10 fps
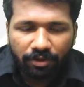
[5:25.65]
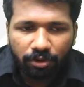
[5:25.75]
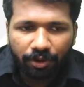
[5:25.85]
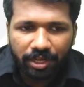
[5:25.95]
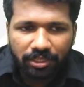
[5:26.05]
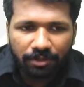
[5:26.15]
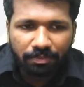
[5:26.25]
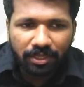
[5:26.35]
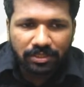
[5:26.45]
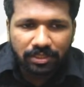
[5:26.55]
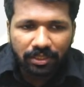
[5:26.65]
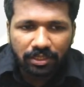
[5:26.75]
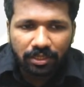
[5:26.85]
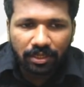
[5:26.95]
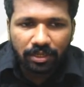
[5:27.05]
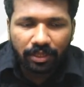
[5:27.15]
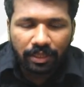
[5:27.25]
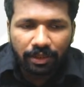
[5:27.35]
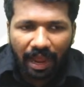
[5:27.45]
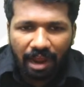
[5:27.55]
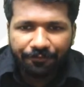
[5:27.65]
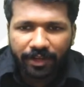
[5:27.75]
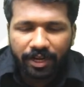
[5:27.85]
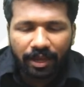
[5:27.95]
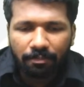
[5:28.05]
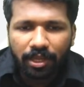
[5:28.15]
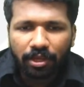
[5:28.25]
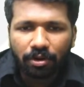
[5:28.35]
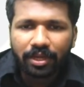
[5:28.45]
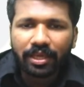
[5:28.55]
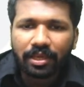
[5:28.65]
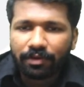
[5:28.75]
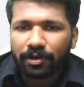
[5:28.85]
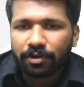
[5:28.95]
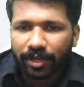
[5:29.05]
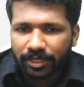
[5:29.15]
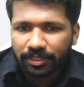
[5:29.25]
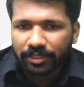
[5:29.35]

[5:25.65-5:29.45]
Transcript: Donation means after doubling only he will donate.